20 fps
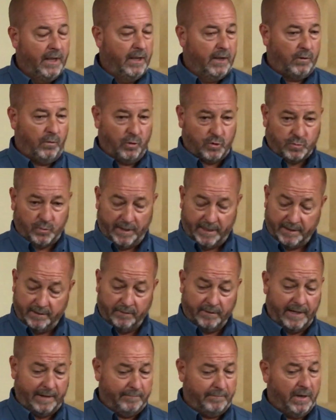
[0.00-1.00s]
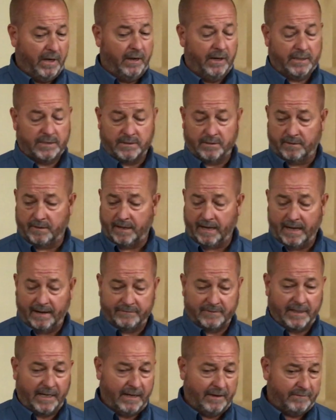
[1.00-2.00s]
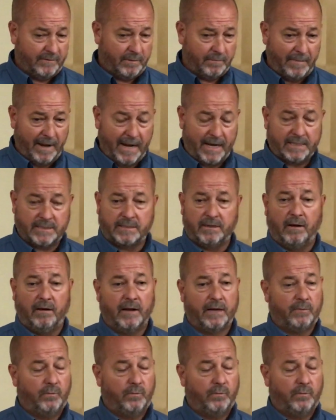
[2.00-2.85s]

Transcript: of course, when they get on that bus, they're going to have their mask on,